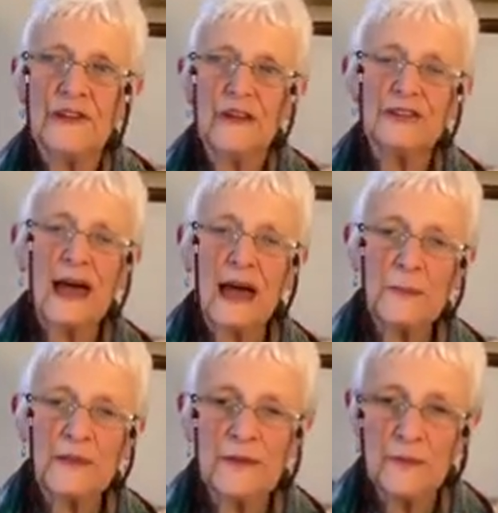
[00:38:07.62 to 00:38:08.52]

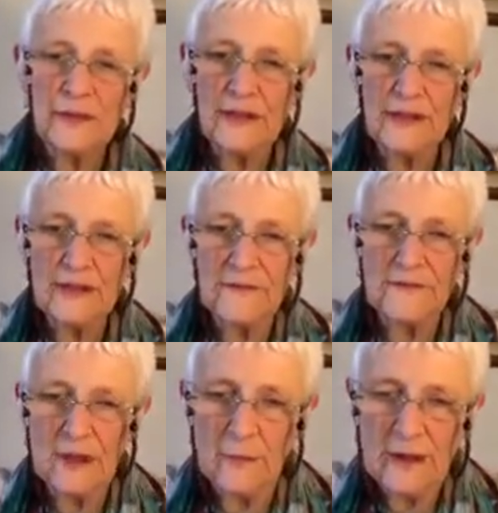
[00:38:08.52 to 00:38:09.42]
happening within the
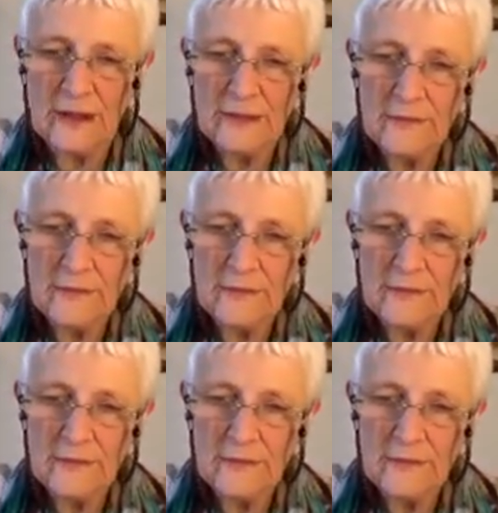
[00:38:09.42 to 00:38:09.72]
family,